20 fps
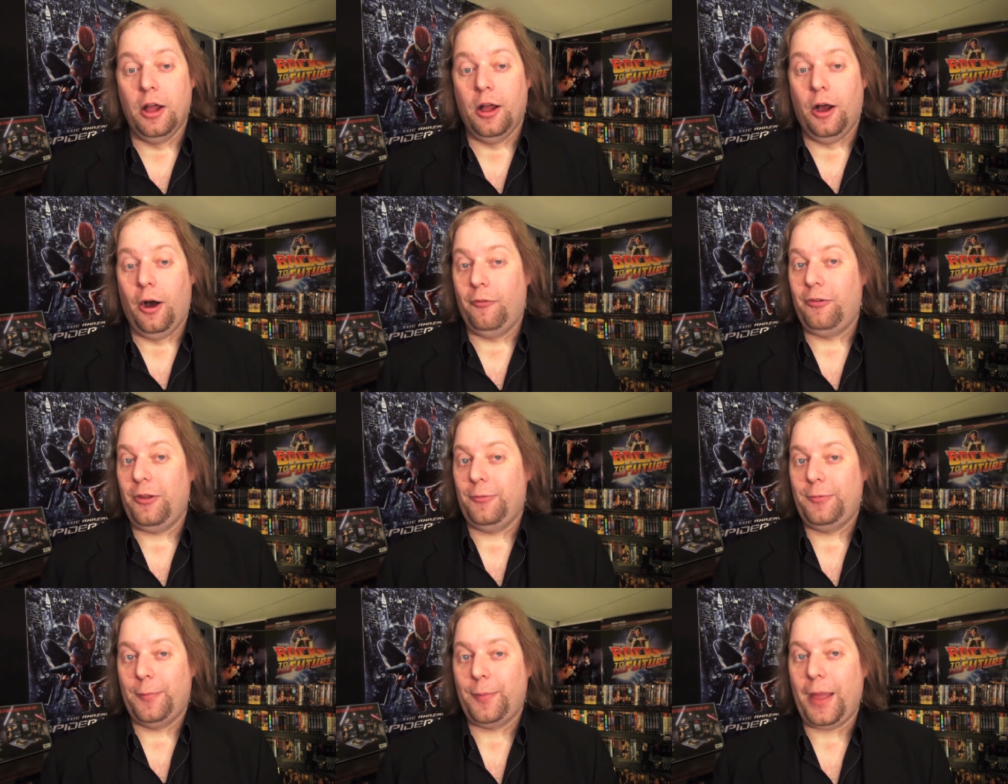
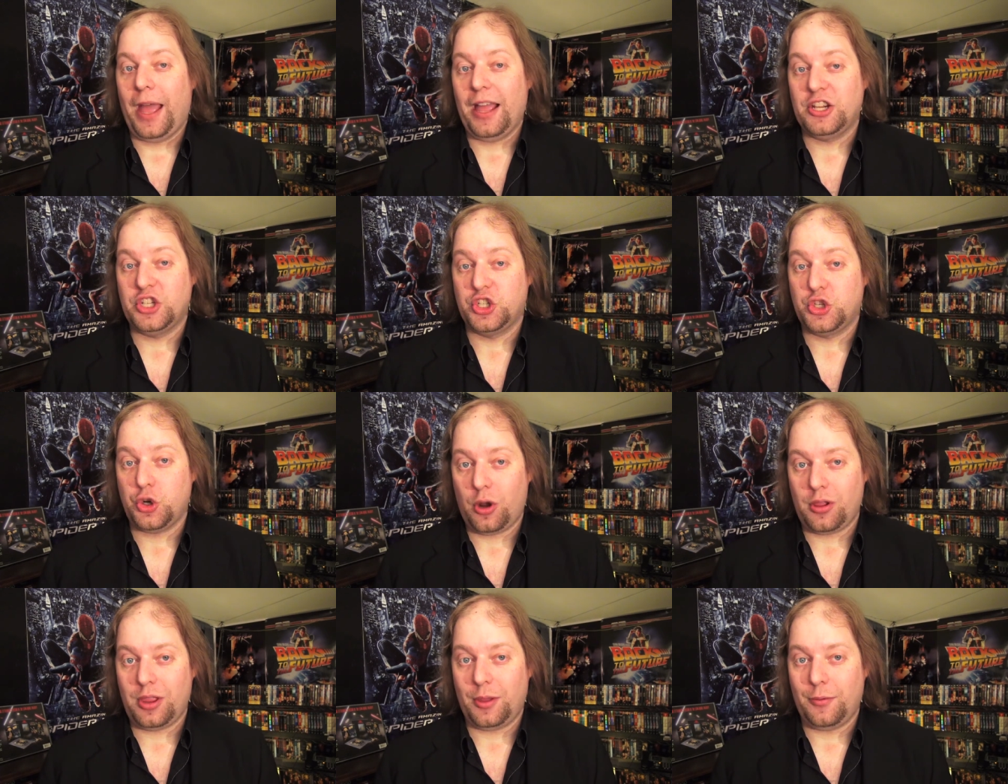hopefully I'll be back
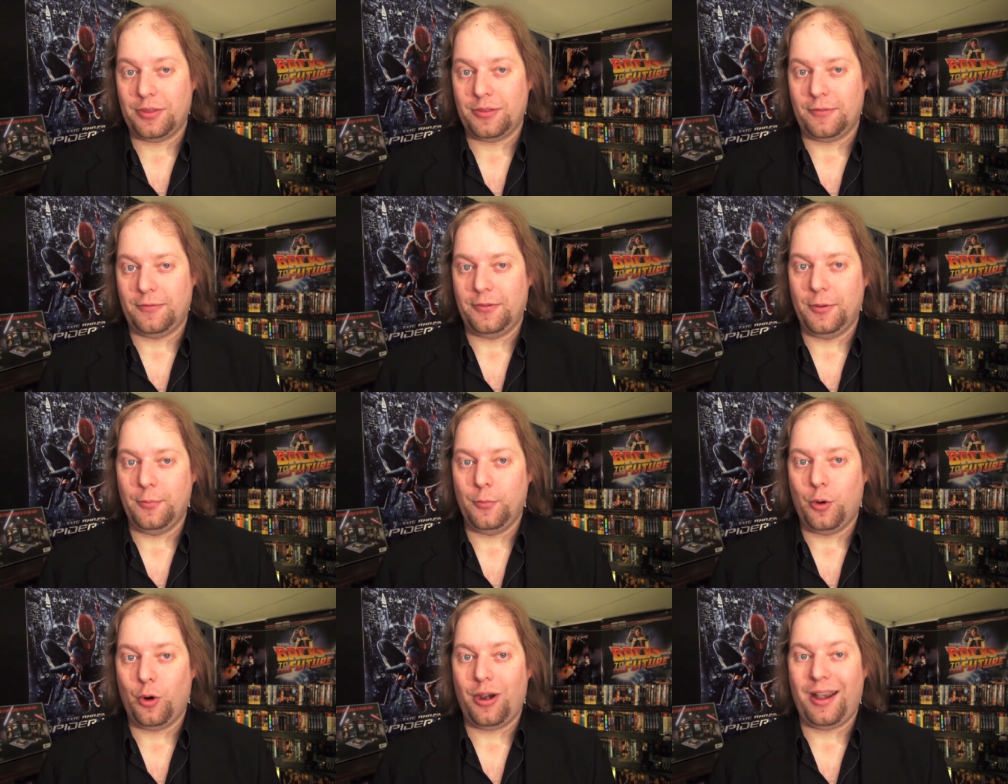shortly with a
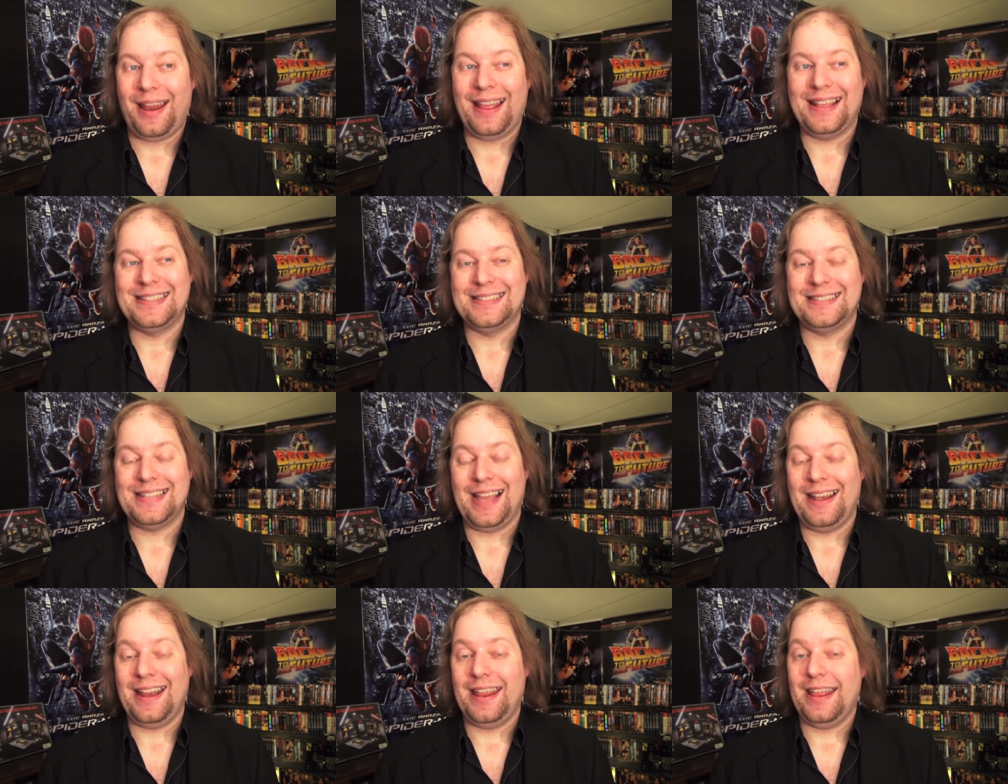few more
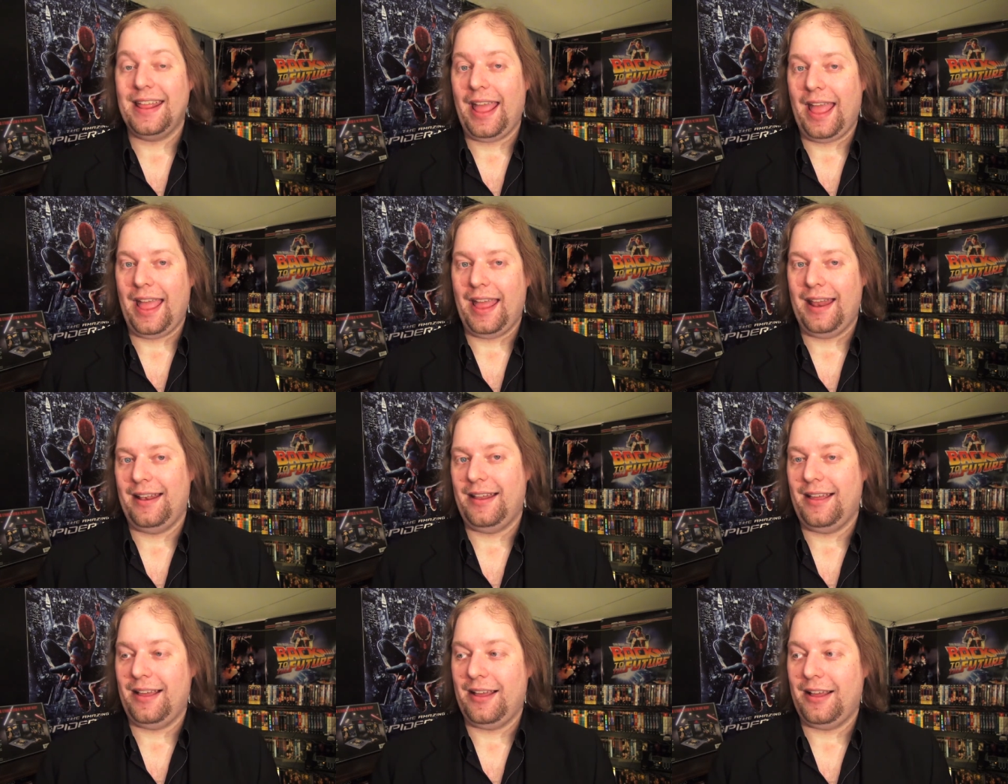exciting
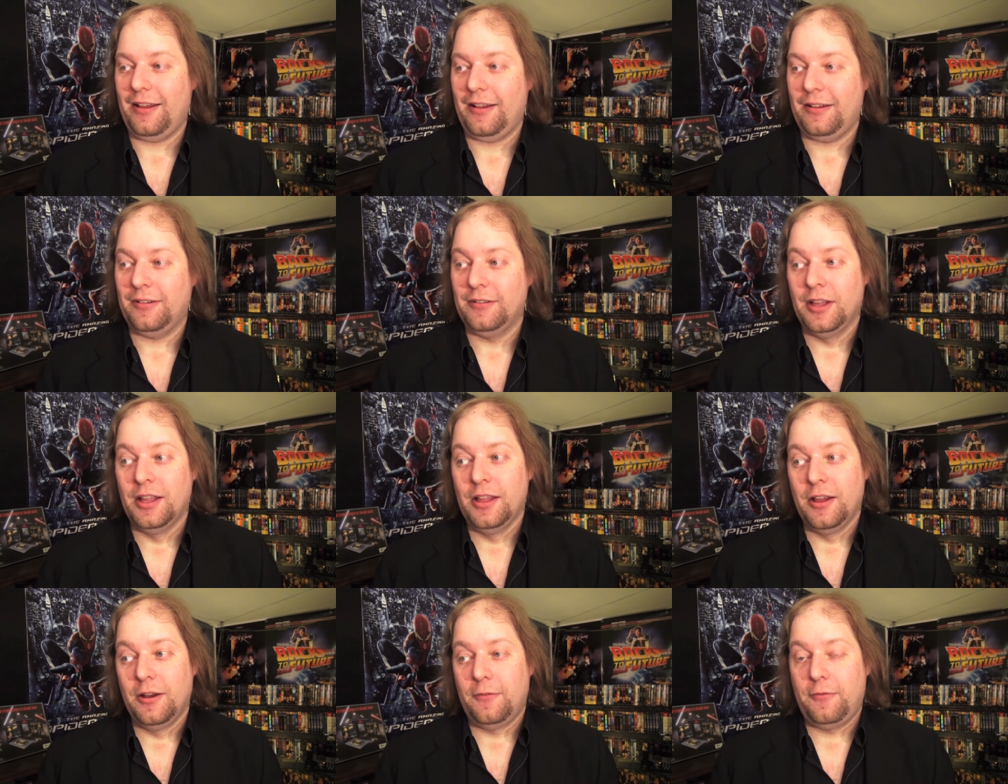and
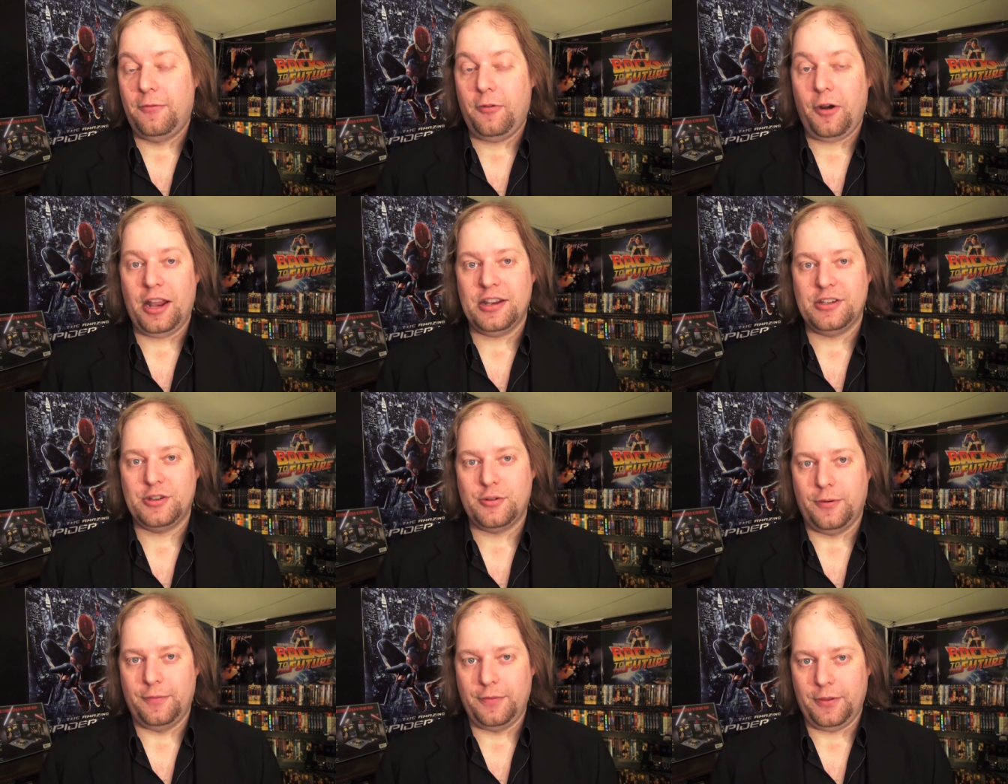
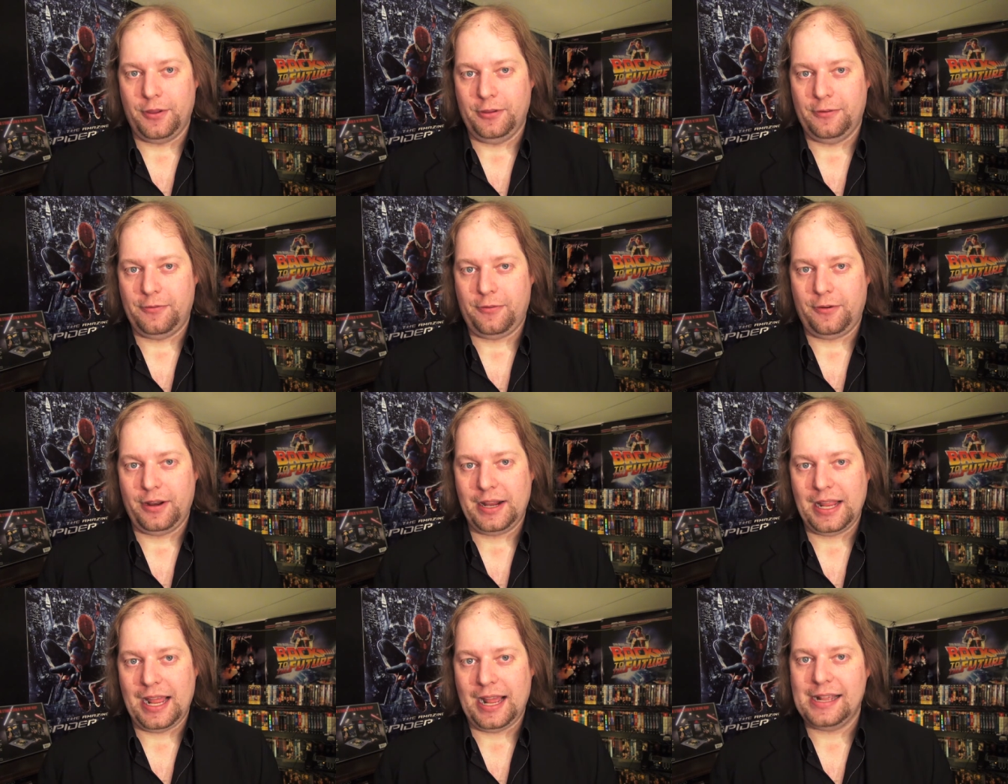fresh reviews for
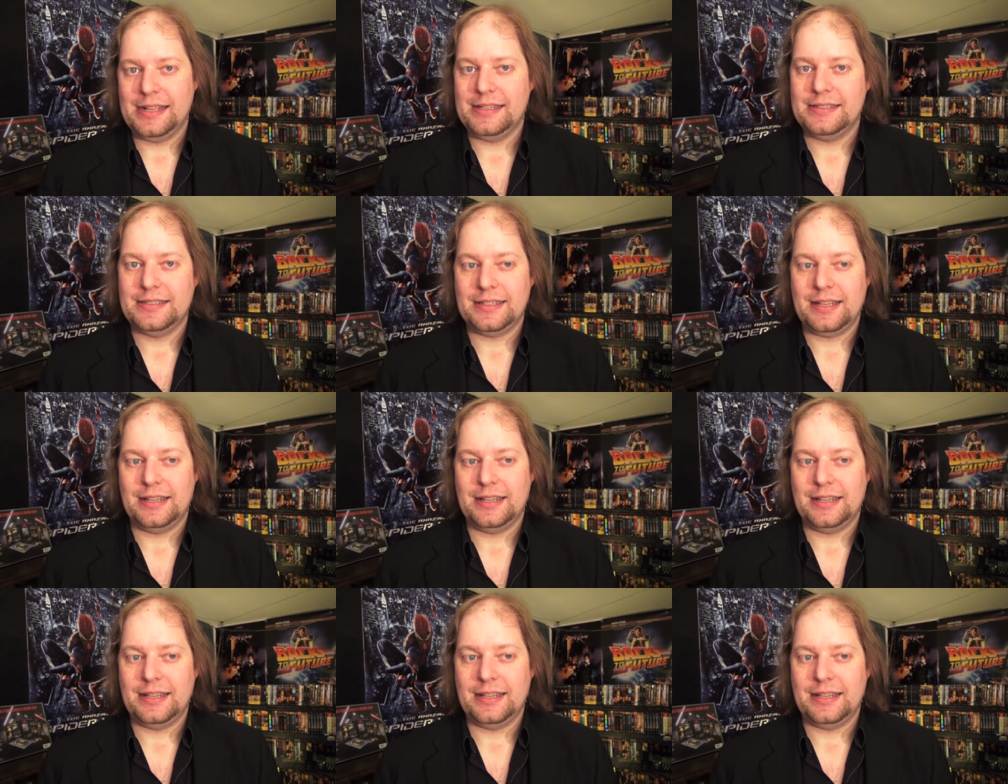you guys.